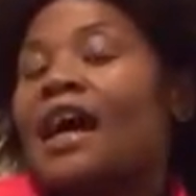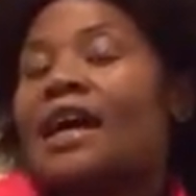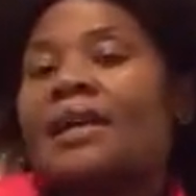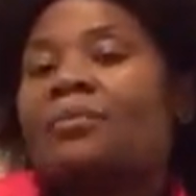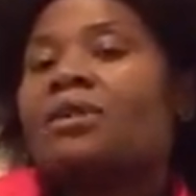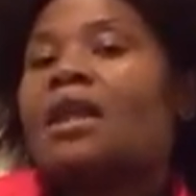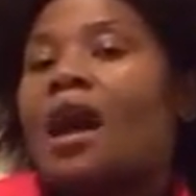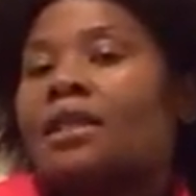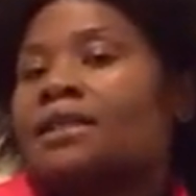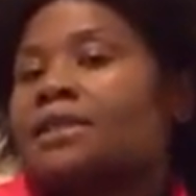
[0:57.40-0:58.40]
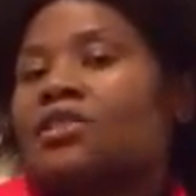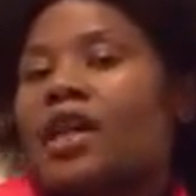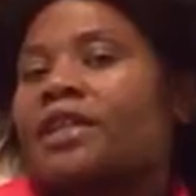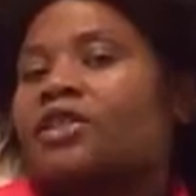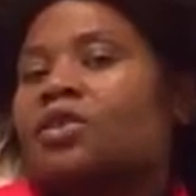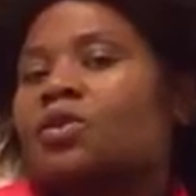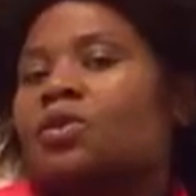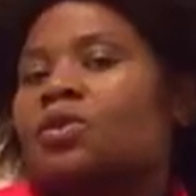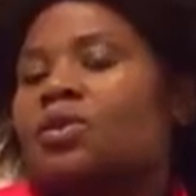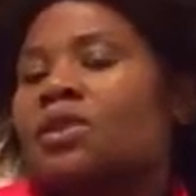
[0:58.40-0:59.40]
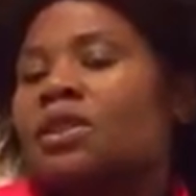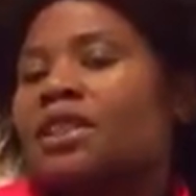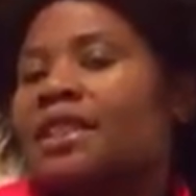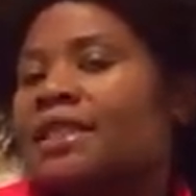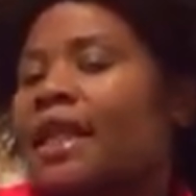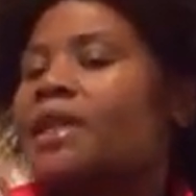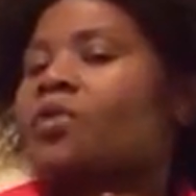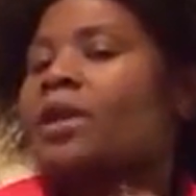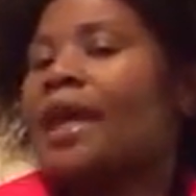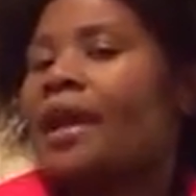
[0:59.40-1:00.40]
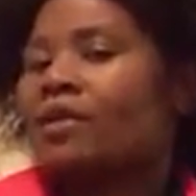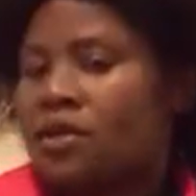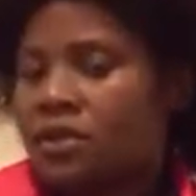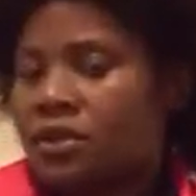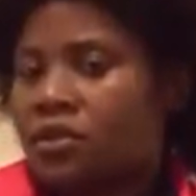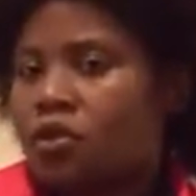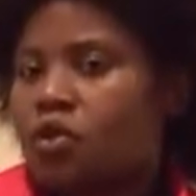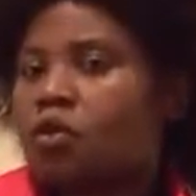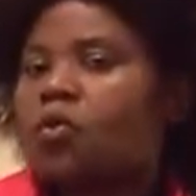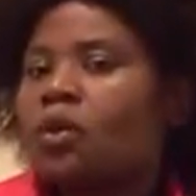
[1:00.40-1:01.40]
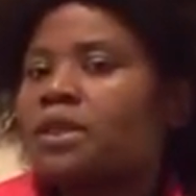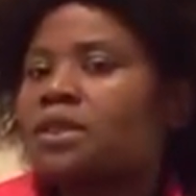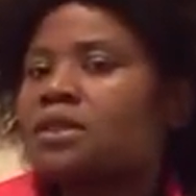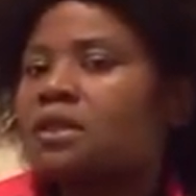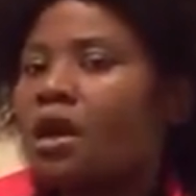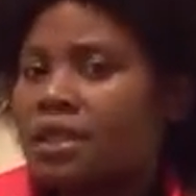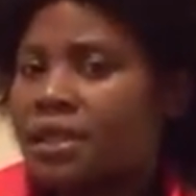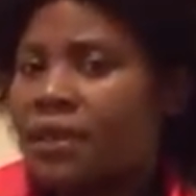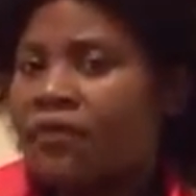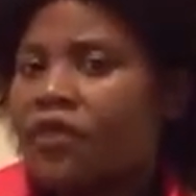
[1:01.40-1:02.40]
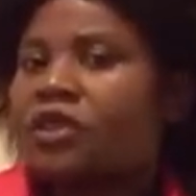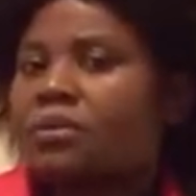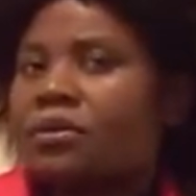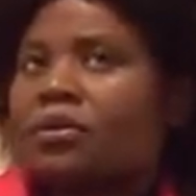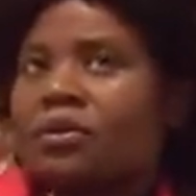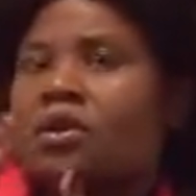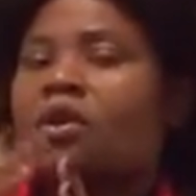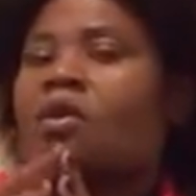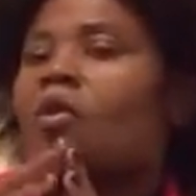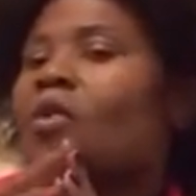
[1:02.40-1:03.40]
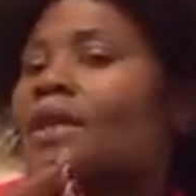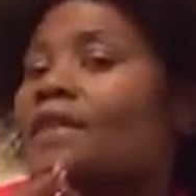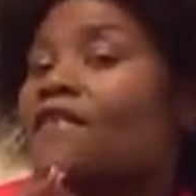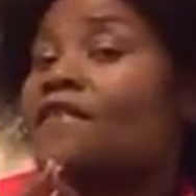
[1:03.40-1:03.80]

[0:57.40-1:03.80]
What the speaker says: I am not trying to get anyone else to do what is not comfortable or what they